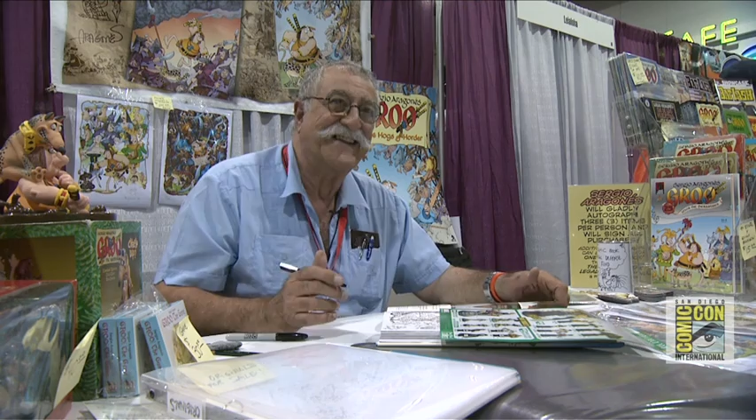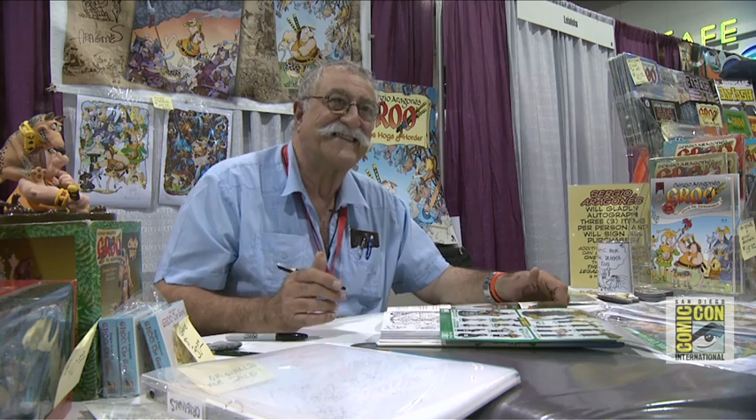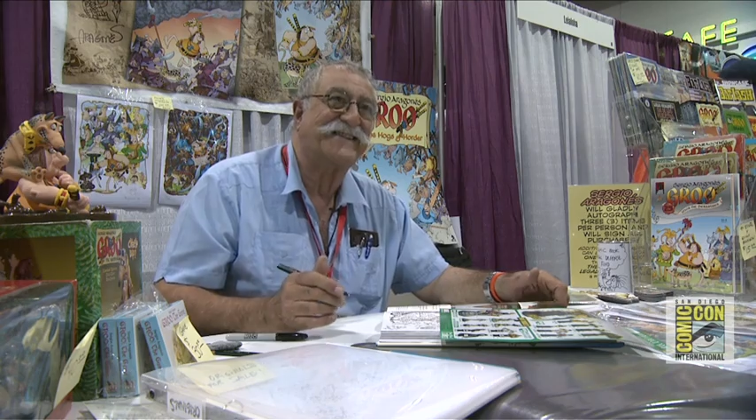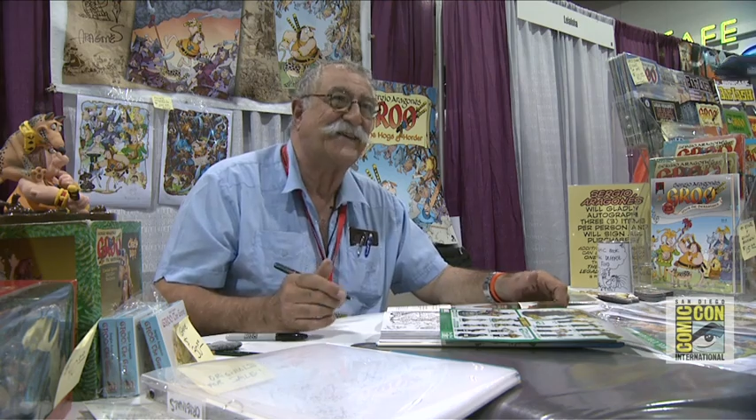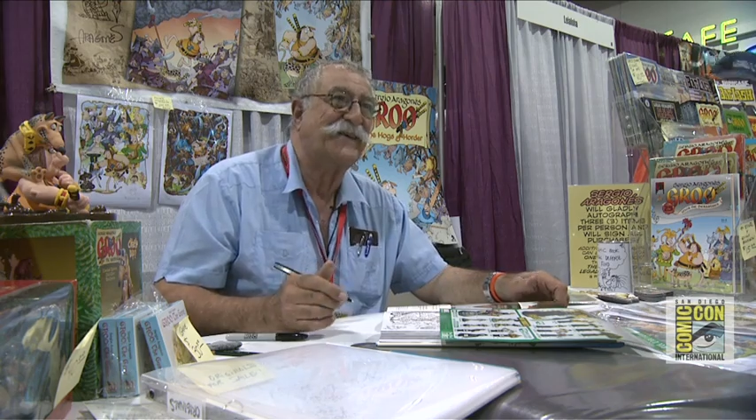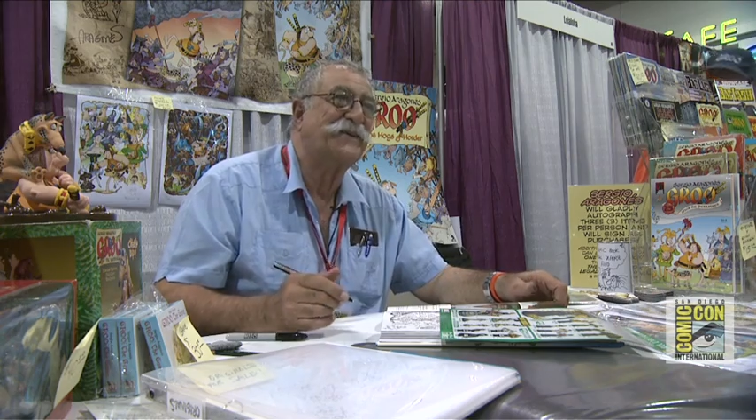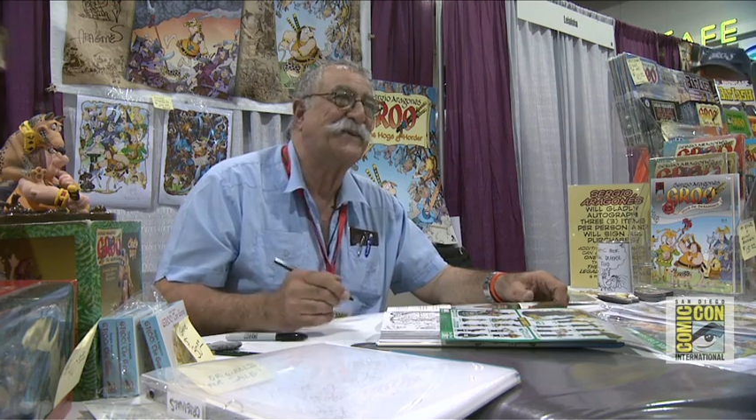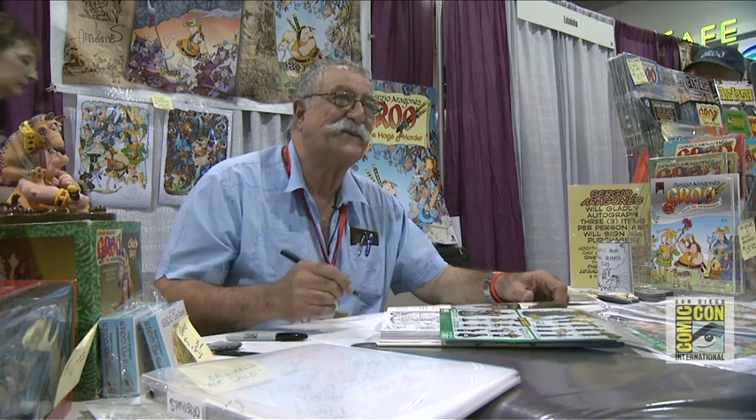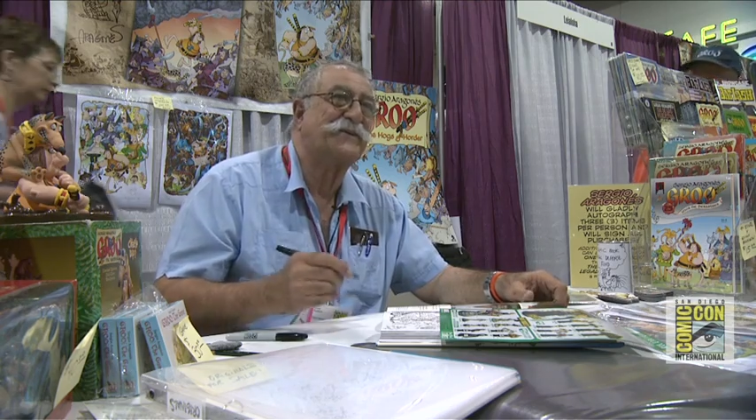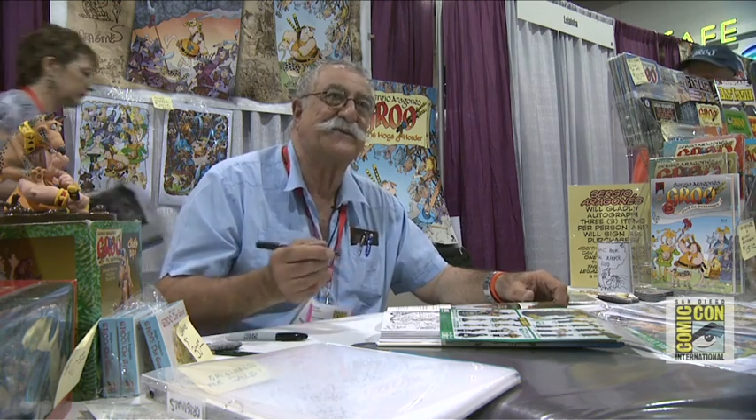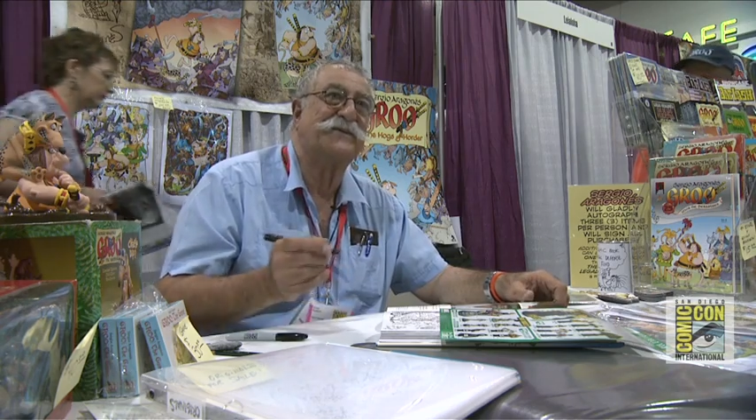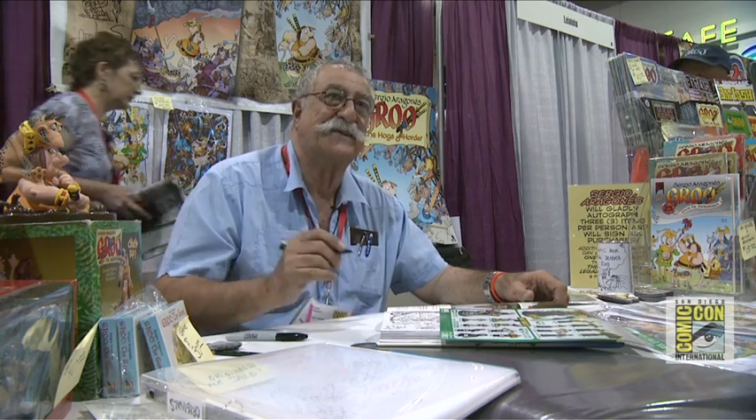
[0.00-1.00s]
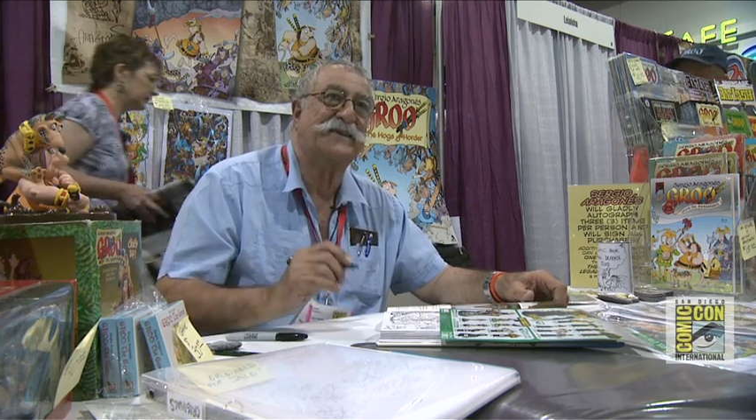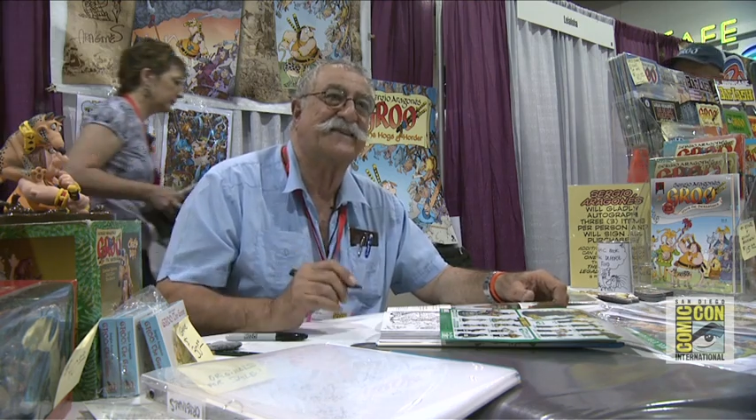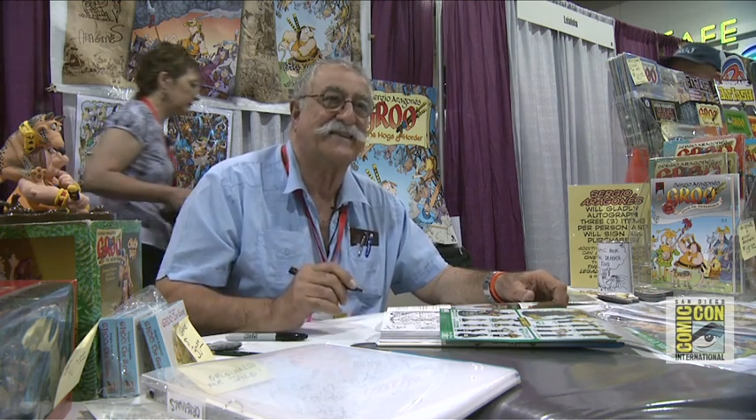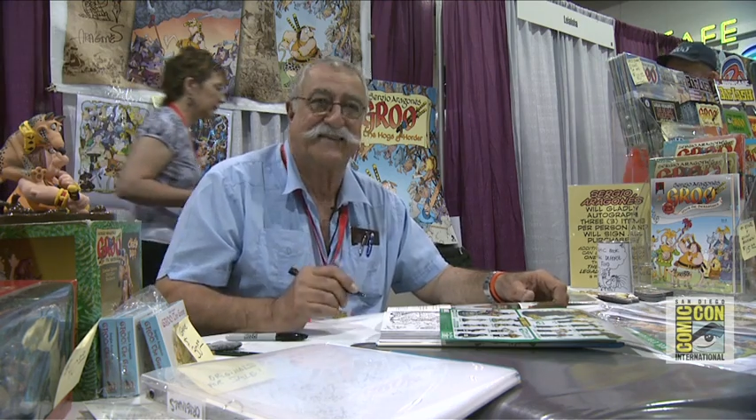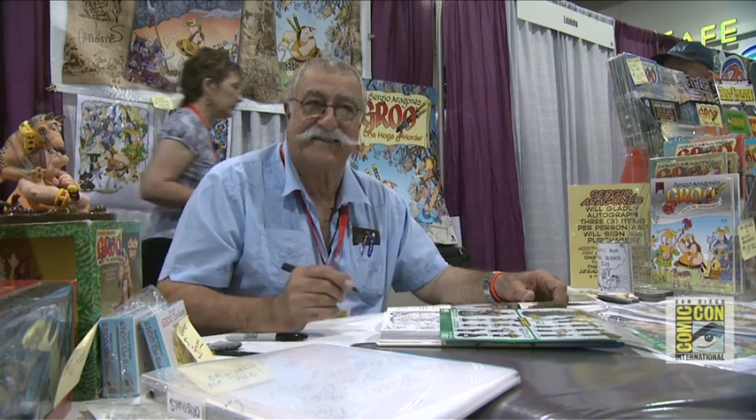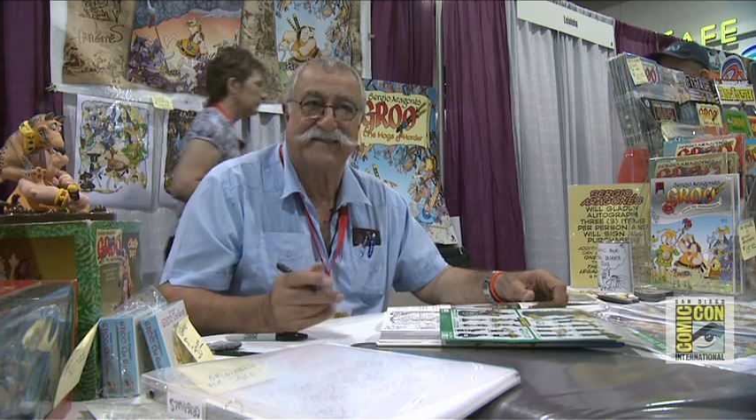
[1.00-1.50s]
So you go to, it's
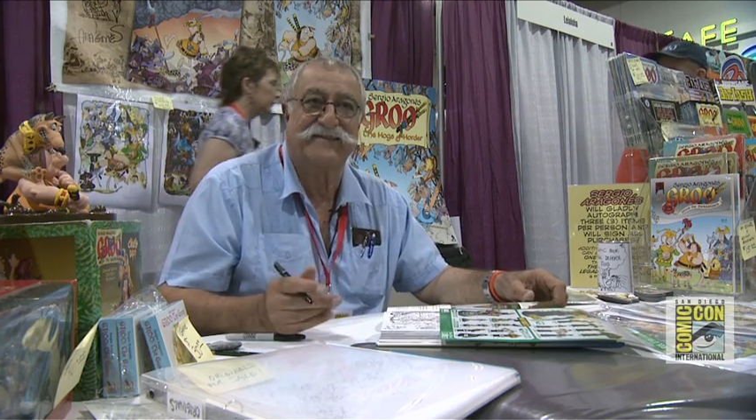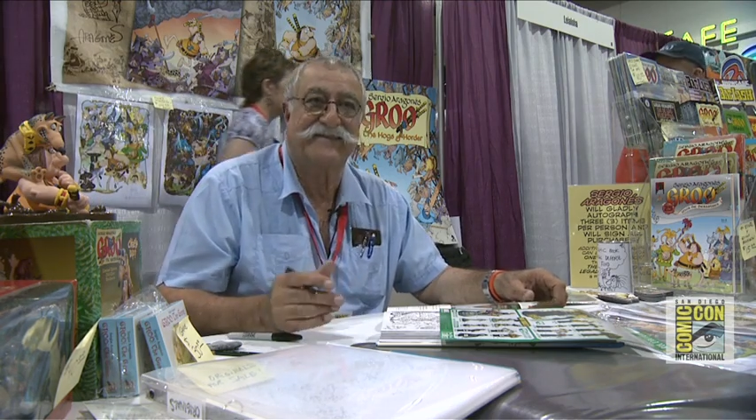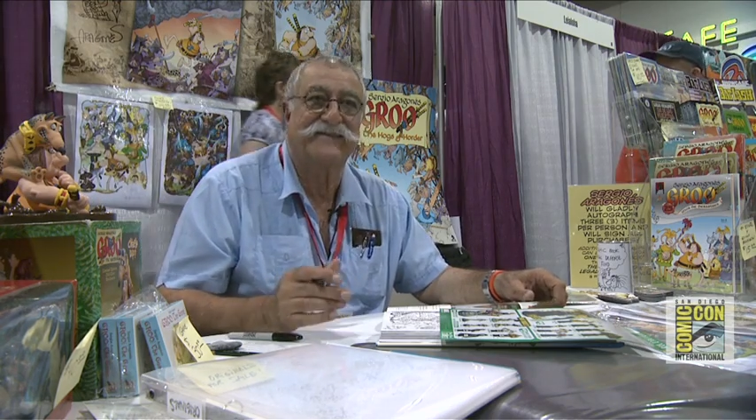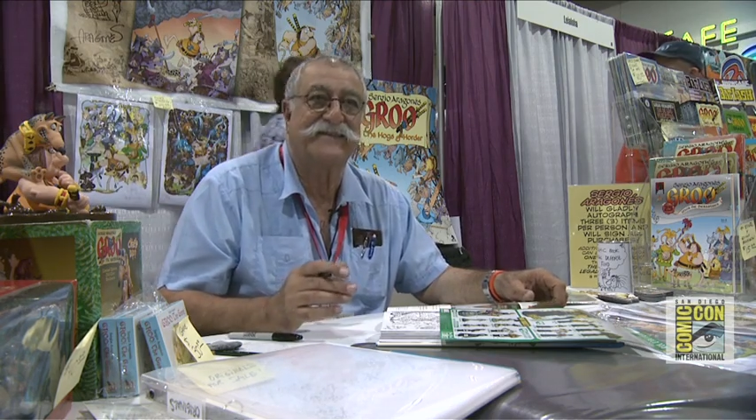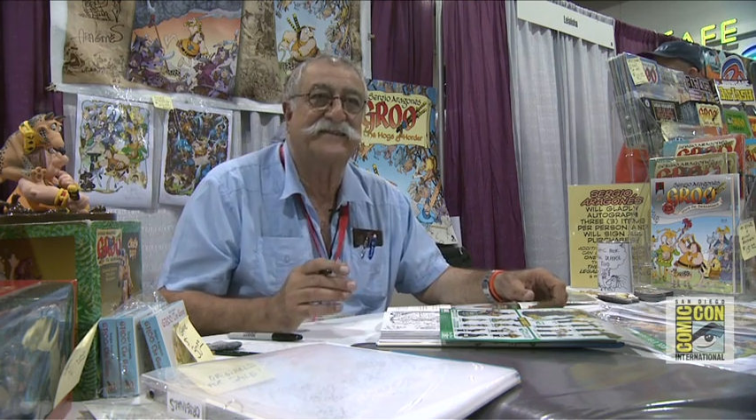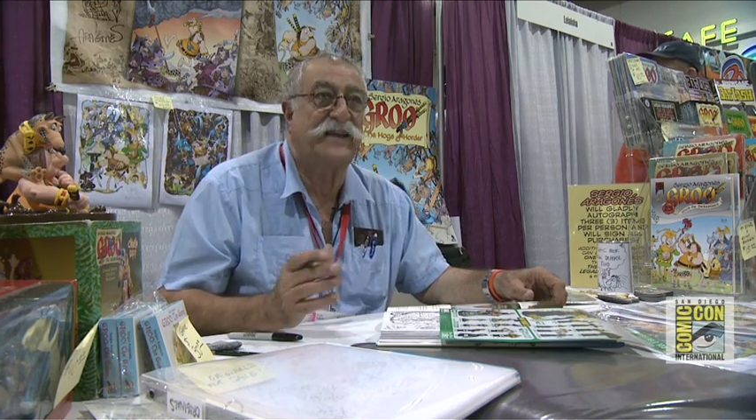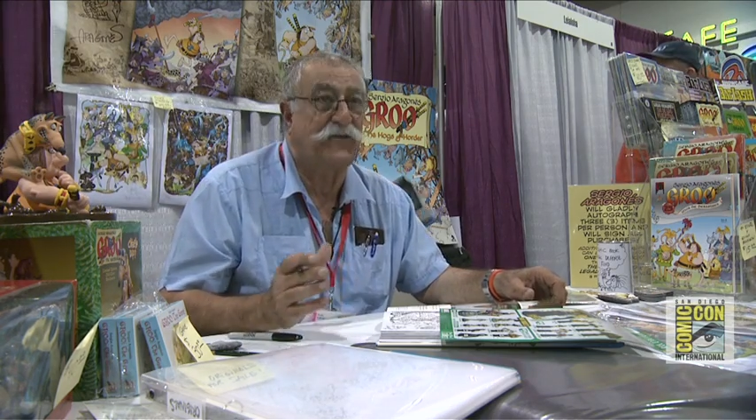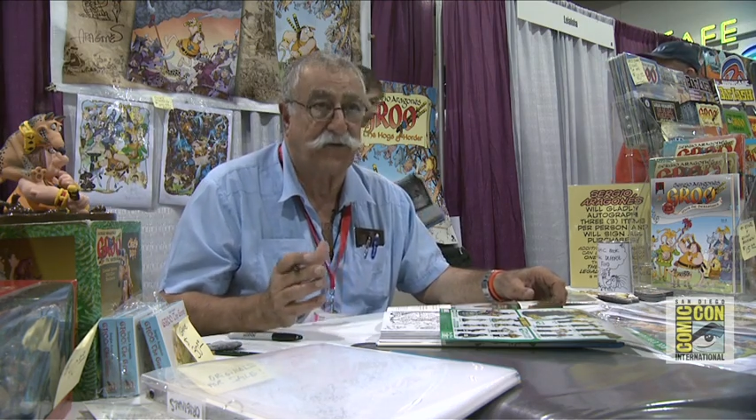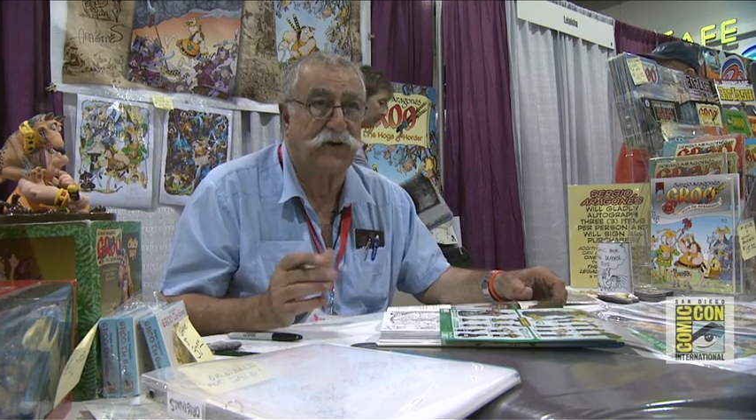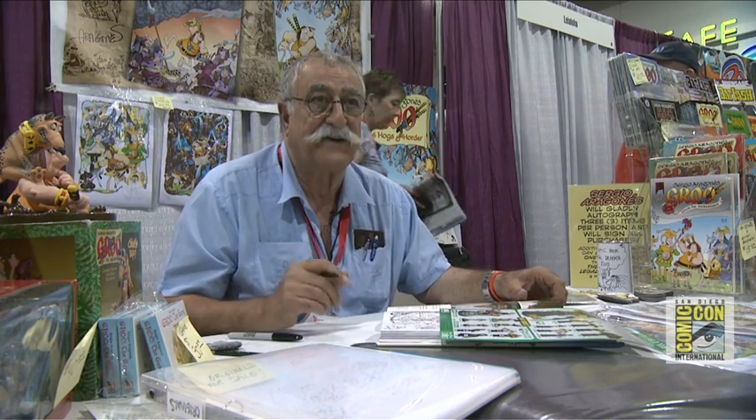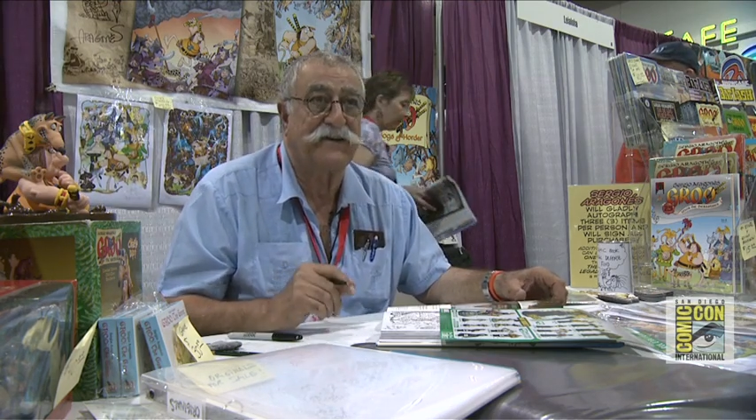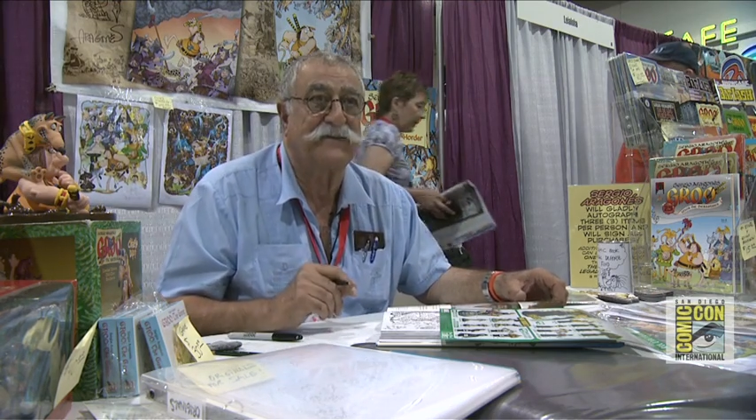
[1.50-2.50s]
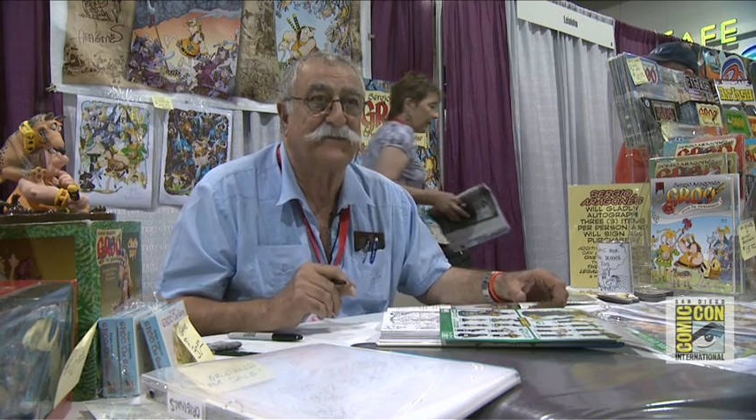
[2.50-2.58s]
different,